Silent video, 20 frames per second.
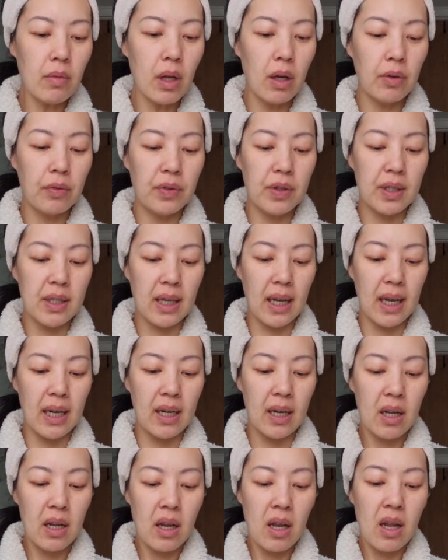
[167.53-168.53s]
of the
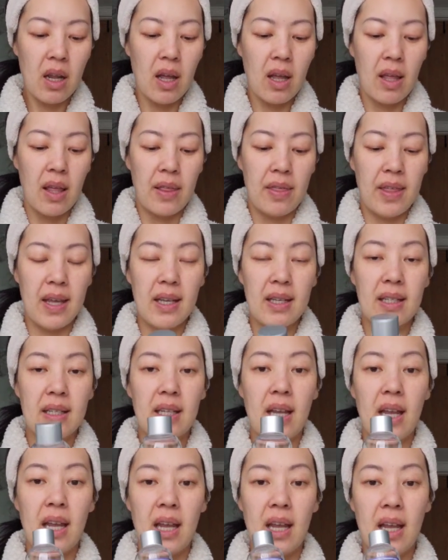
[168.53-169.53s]
skin. This
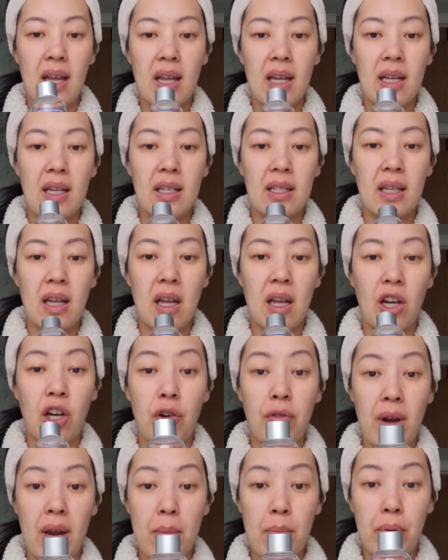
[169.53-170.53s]
is a
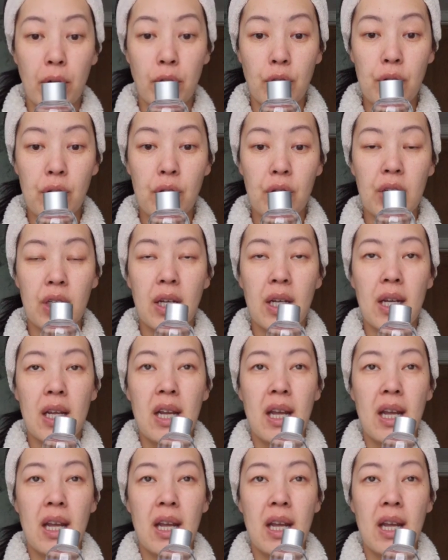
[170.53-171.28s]
Korean product.